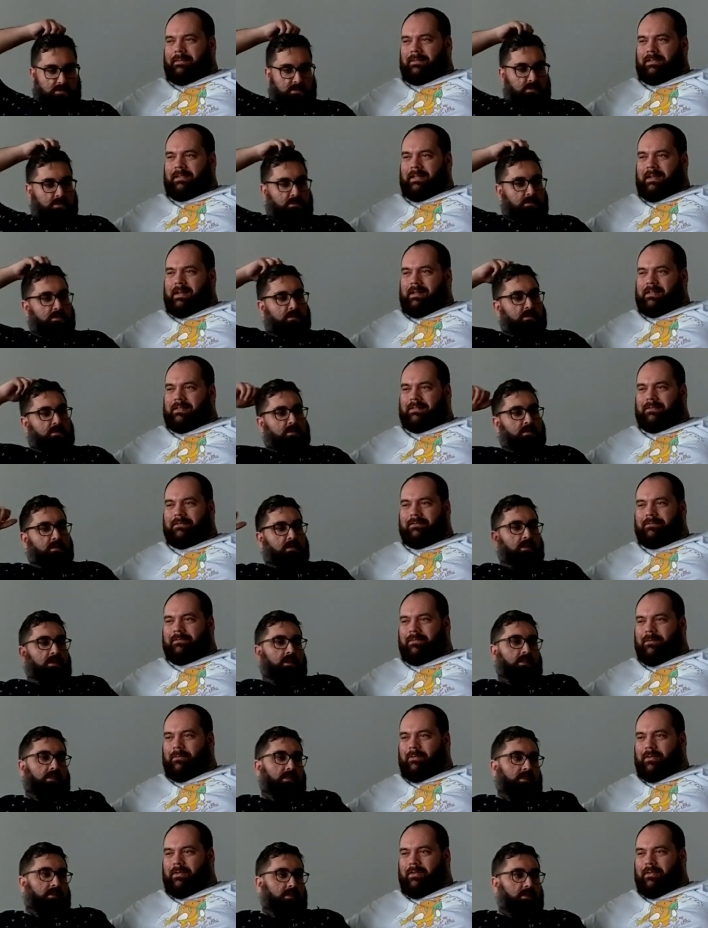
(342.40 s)
Speaker 1: upstairs from
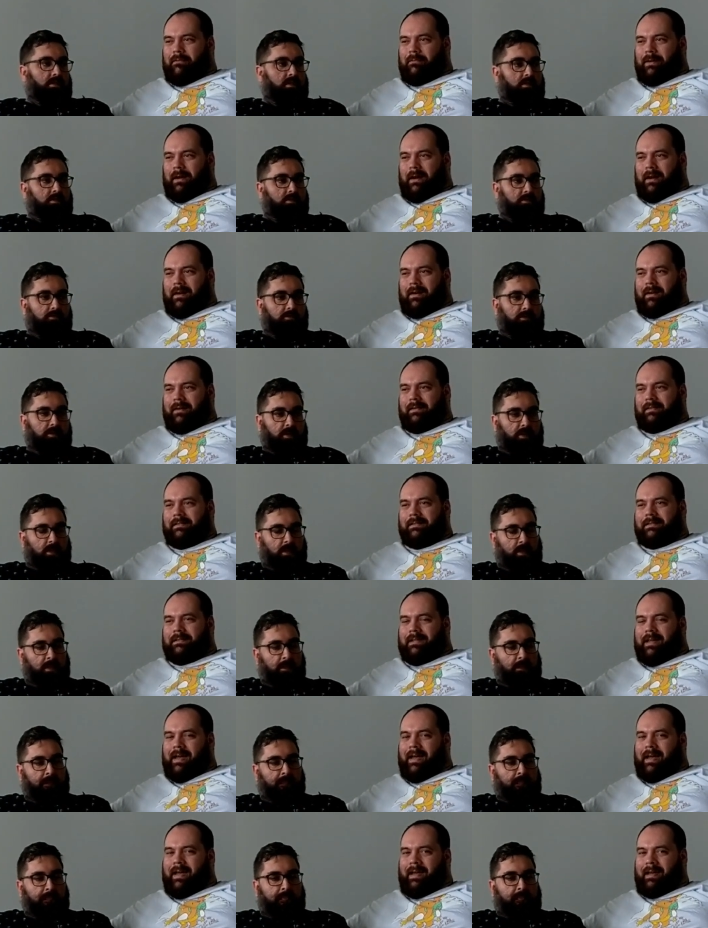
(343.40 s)
one of the
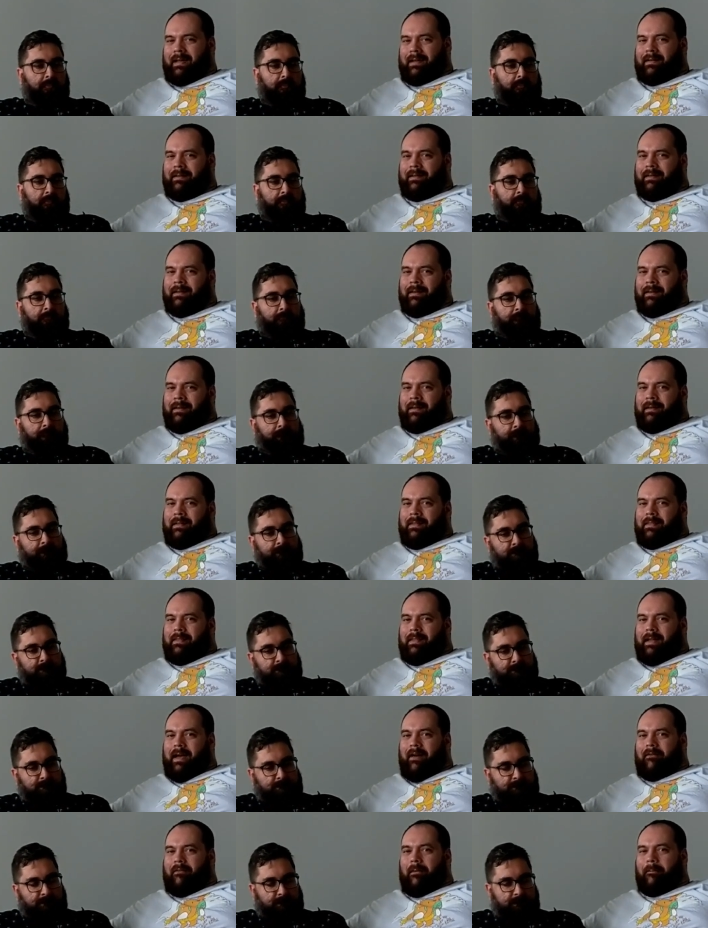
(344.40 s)
bars, and
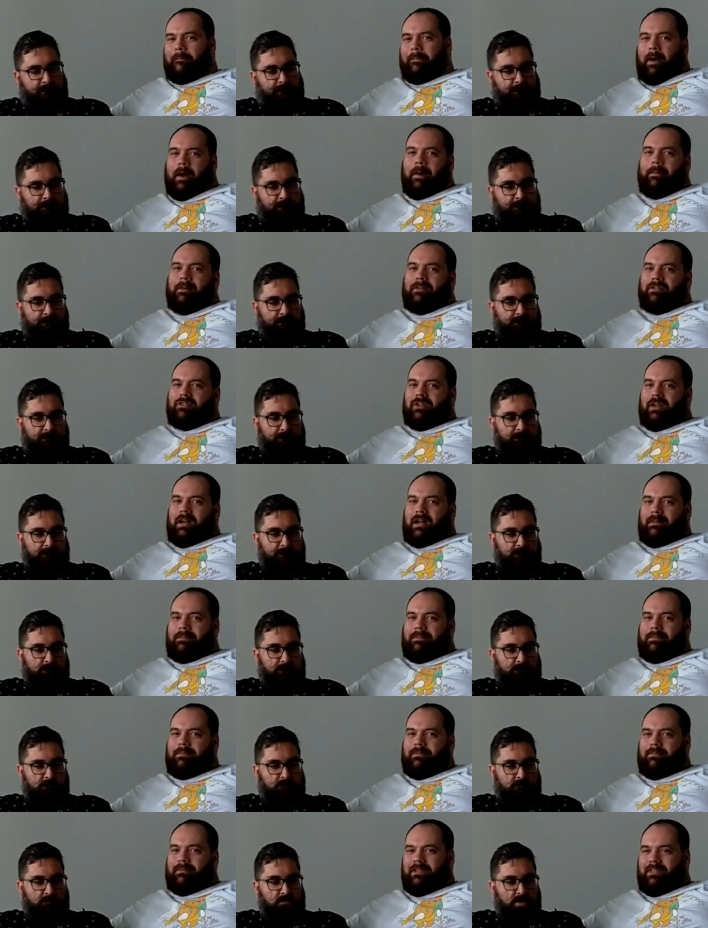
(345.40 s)
they have a barber
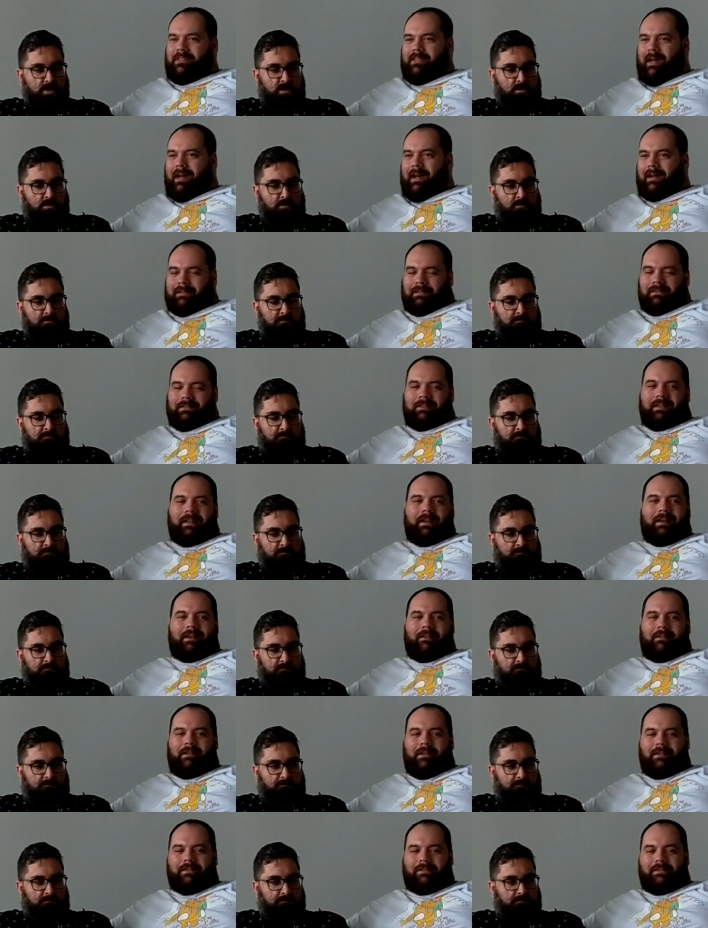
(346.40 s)
shop with excellent
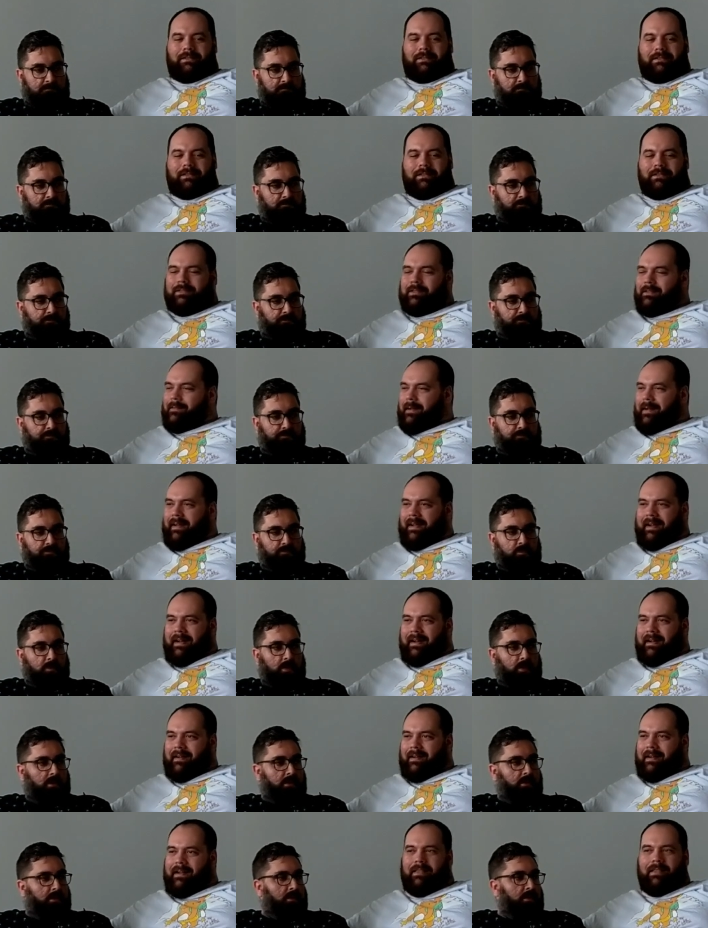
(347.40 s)
hairdressers that do my
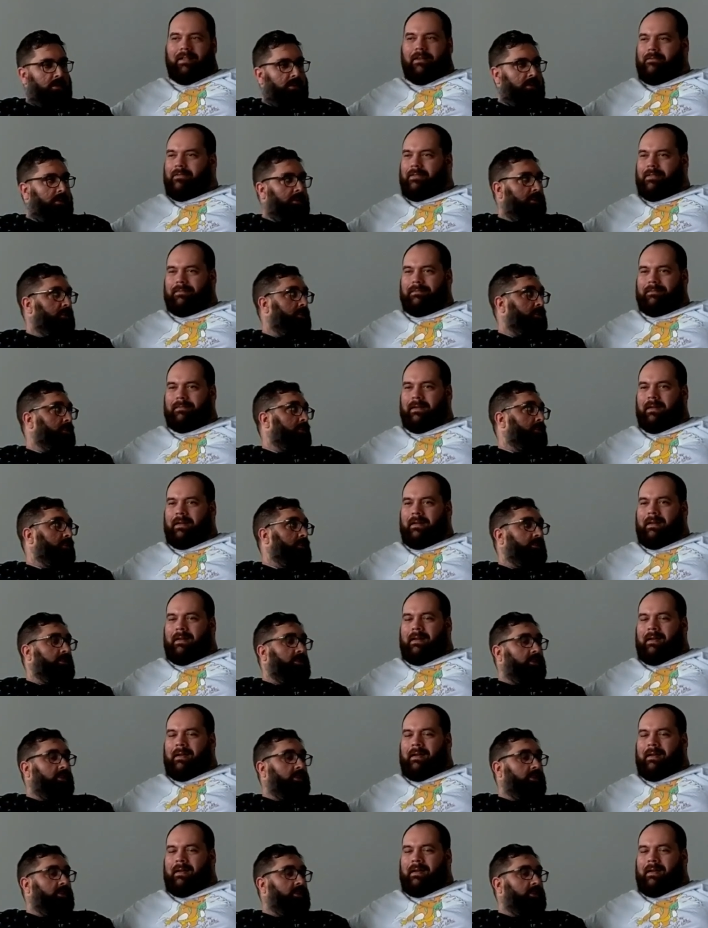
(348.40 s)
hair, and I love them.